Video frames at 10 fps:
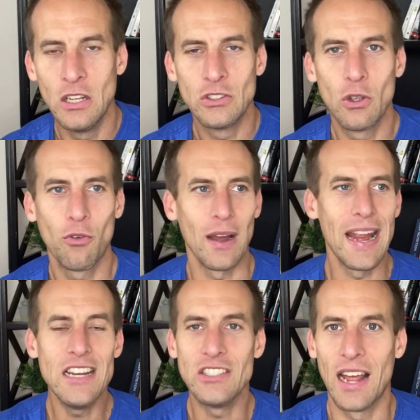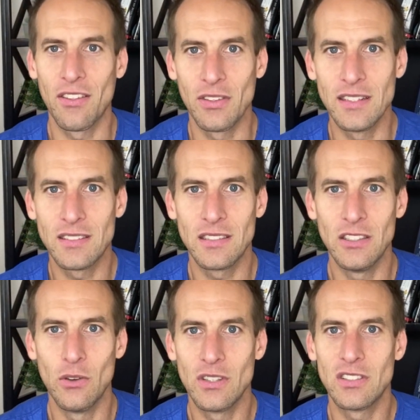So for Asian athletes,
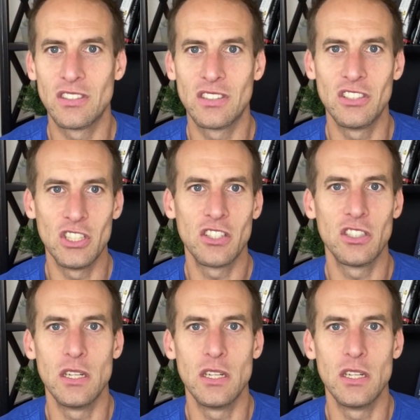this is suggested